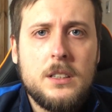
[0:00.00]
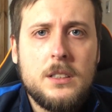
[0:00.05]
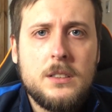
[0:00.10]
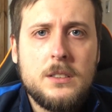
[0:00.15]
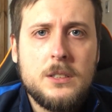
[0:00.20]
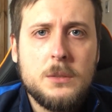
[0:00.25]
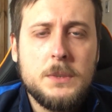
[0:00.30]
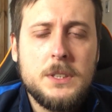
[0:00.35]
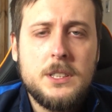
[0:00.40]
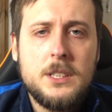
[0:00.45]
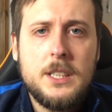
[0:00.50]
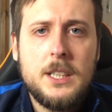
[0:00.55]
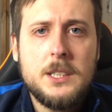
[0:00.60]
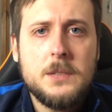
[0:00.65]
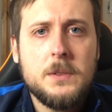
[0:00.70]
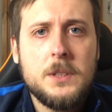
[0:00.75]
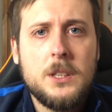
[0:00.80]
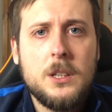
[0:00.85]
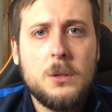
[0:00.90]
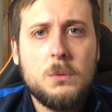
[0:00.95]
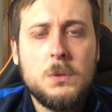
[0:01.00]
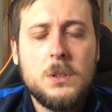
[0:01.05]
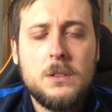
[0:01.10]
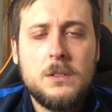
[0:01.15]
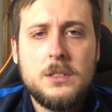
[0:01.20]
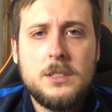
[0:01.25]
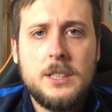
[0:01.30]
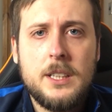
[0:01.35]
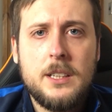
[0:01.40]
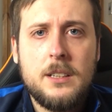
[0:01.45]
So in today's video we're
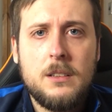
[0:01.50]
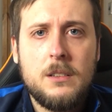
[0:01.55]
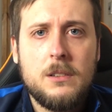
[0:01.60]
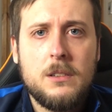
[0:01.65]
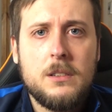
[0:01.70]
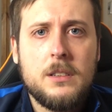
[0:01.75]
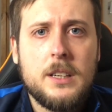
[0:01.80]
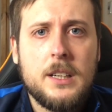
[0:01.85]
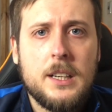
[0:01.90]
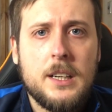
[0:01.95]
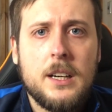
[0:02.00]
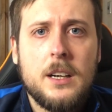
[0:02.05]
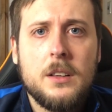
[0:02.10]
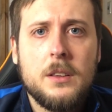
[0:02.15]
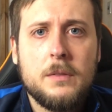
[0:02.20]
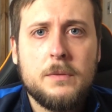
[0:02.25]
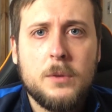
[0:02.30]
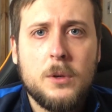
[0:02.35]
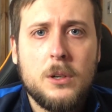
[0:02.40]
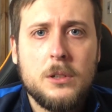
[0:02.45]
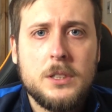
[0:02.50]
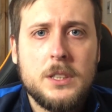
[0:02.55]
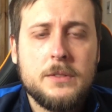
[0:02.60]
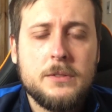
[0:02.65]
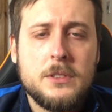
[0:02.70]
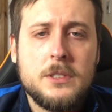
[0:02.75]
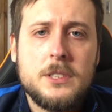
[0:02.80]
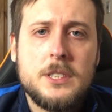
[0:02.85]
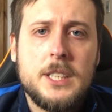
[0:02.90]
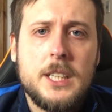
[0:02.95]
going to take a look at the 4
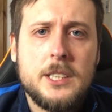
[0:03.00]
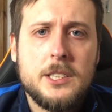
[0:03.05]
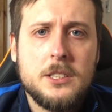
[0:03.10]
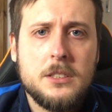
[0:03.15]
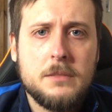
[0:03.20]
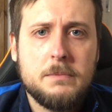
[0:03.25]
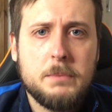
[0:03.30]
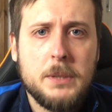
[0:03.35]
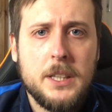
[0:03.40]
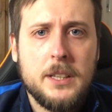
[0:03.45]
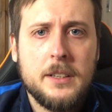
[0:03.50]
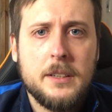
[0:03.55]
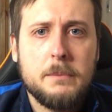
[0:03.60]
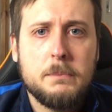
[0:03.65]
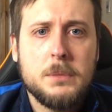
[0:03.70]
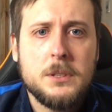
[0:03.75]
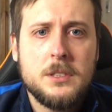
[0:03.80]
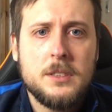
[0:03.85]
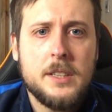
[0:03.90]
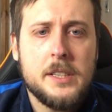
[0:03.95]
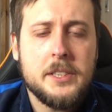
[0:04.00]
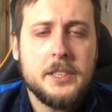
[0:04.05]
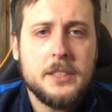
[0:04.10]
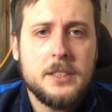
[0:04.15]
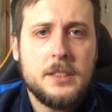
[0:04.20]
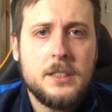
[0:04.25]
different stages of being in possession.